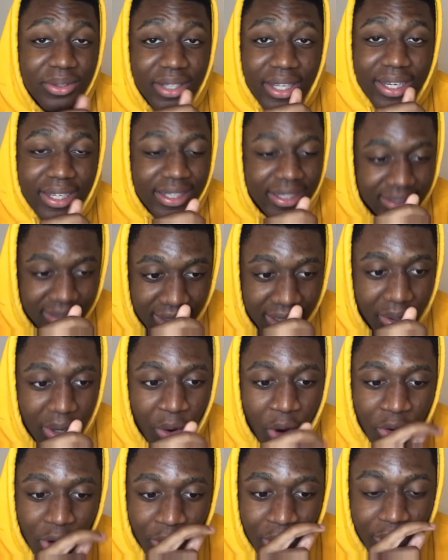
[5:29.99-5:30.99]
Like, like
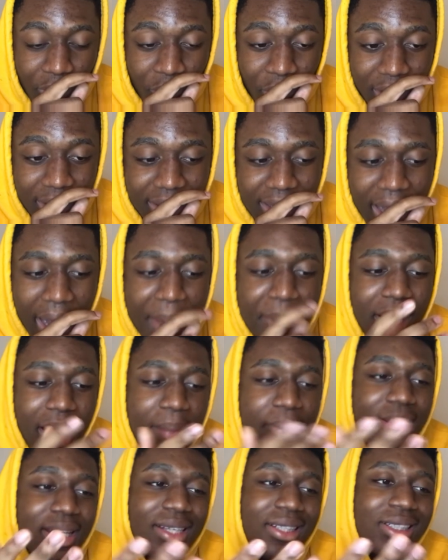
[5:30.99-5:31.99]
or, or, or I, I,
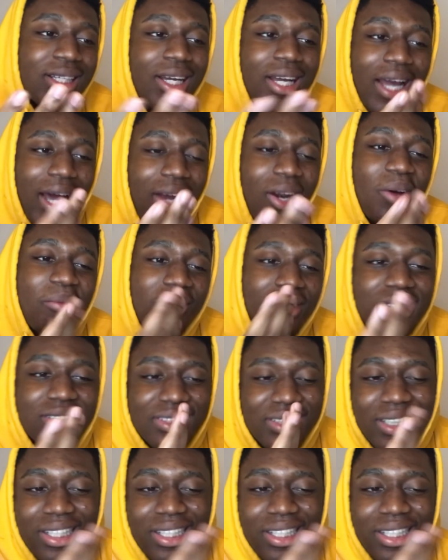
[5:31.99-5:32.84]
mean, I know most.